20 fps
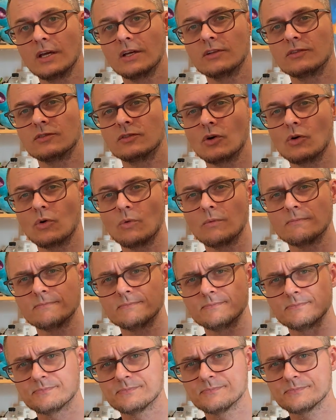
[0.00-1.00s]
So
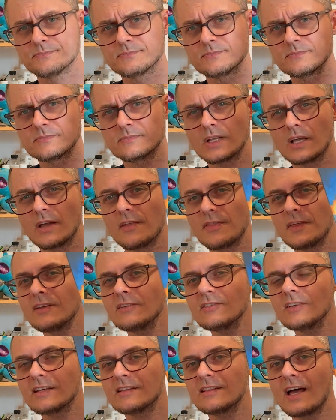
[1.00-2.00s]

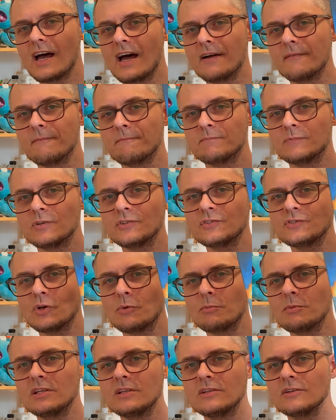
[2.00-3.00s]
things like that. There's so
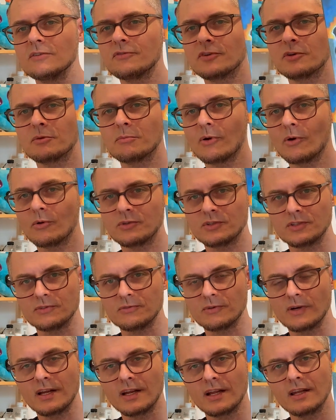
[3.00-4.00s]
many different approaches,
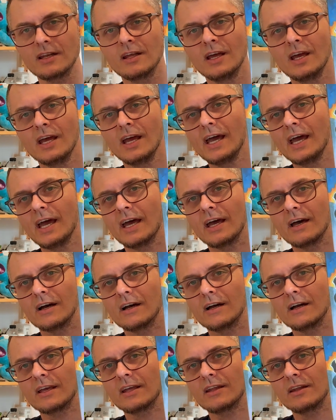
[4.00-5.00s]
right? And
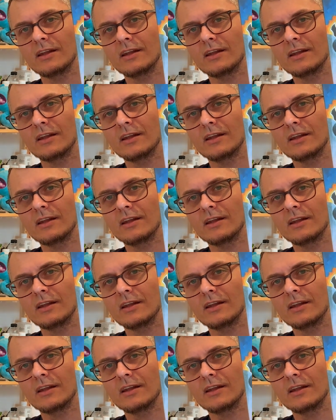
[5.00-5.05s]
again,